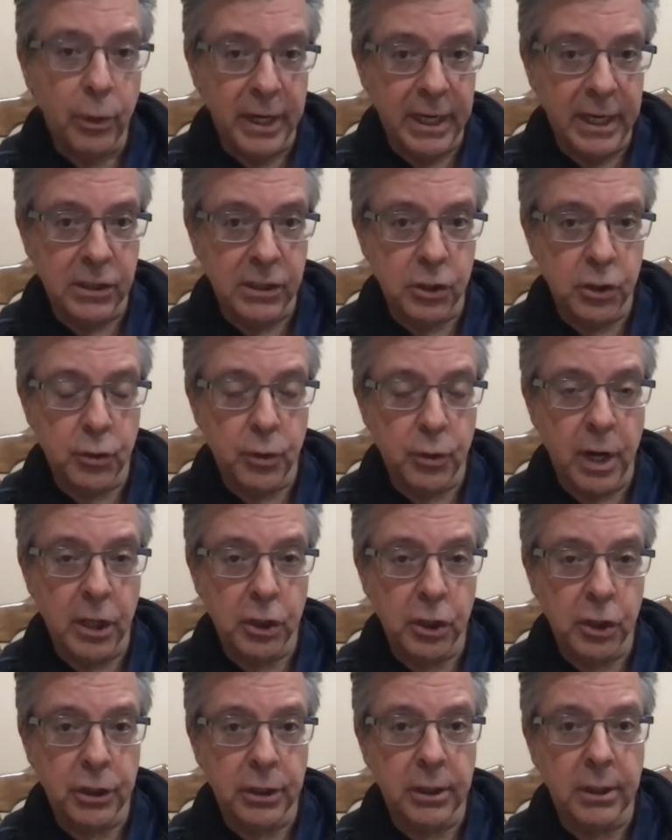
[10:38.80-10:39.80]

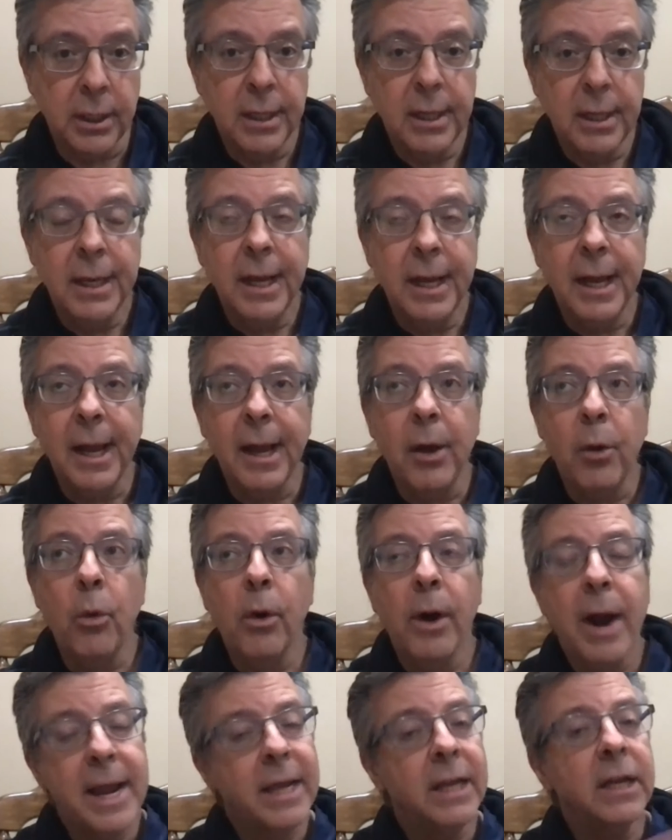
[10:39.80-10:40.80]
reconstruction uh,
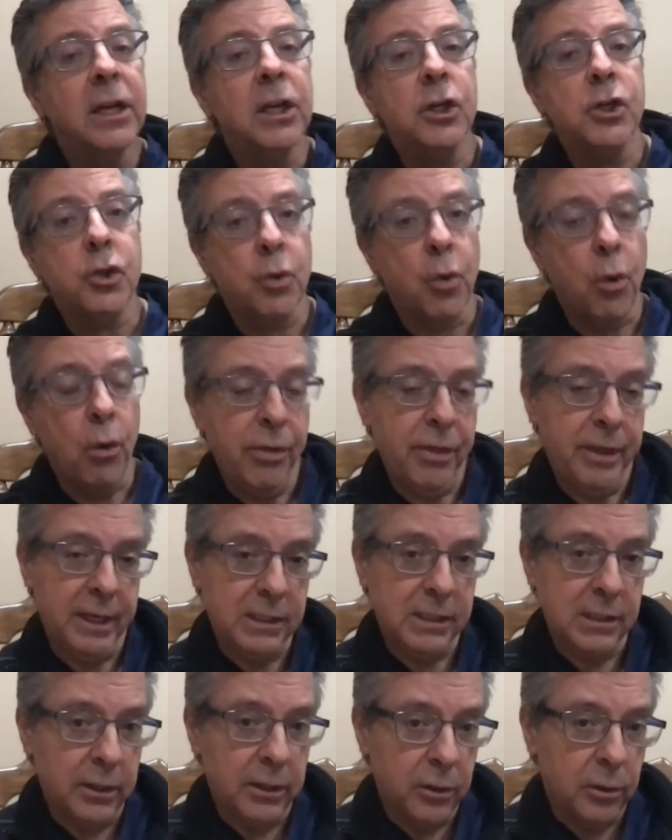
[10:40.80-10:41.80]
where I can control
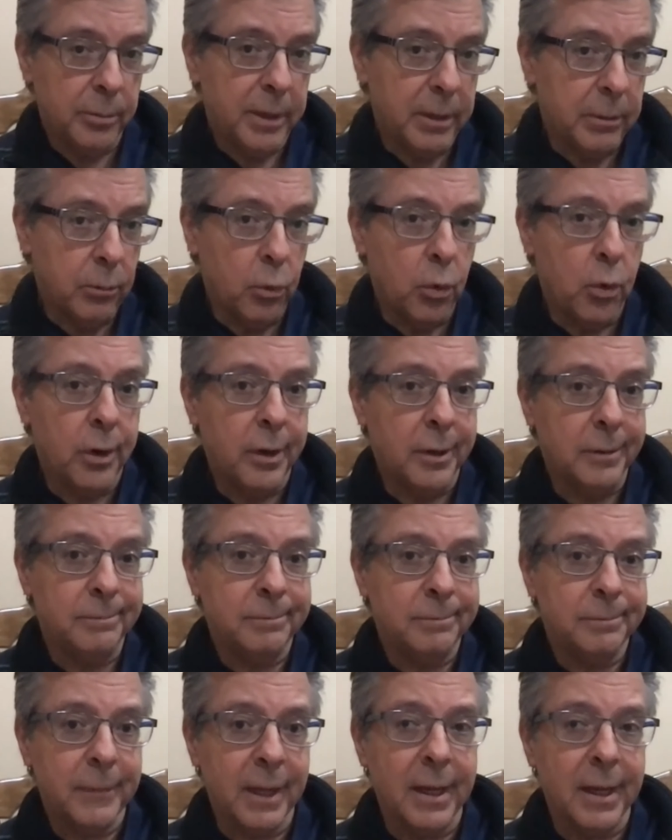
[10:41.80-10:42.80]
things a little bit more,
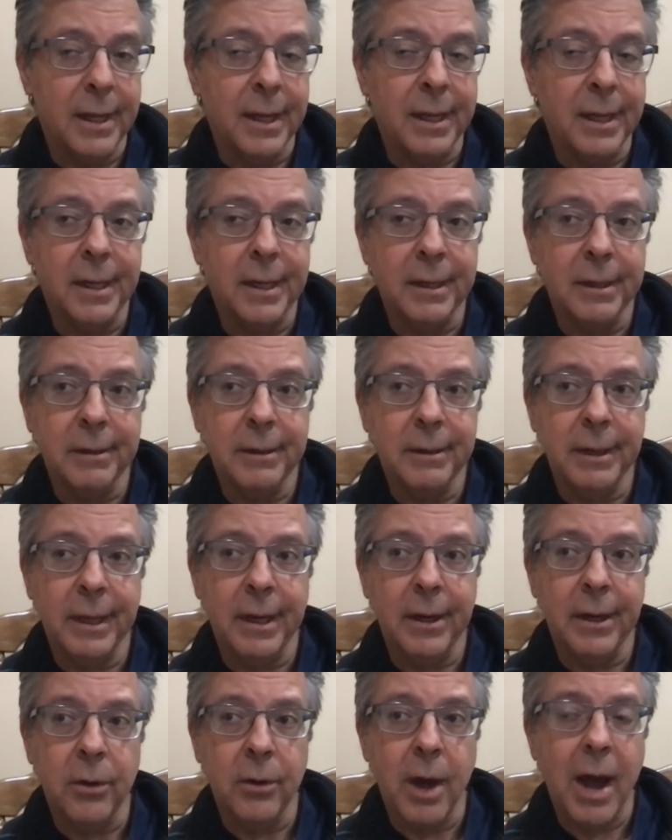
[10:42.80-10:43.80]
uh, you
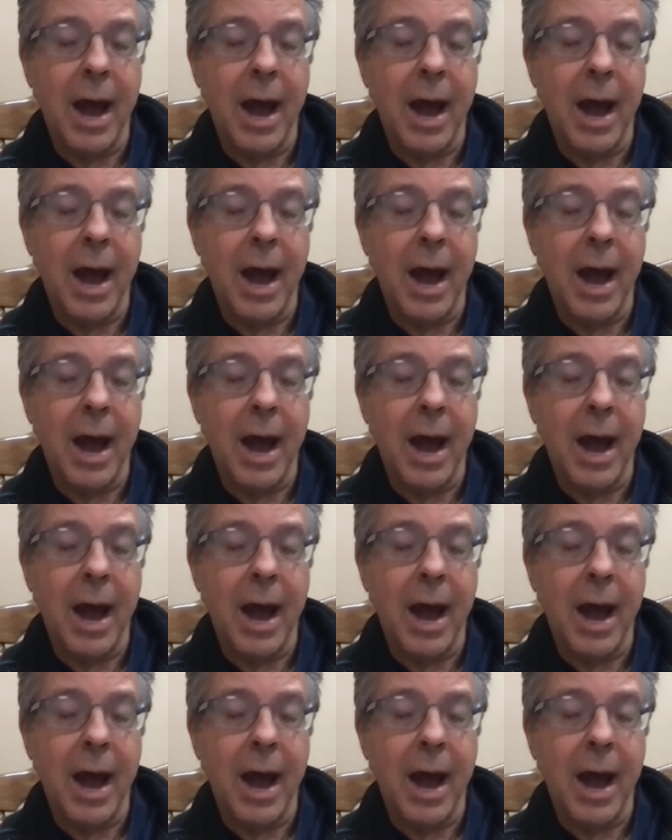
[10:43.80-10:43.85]
know,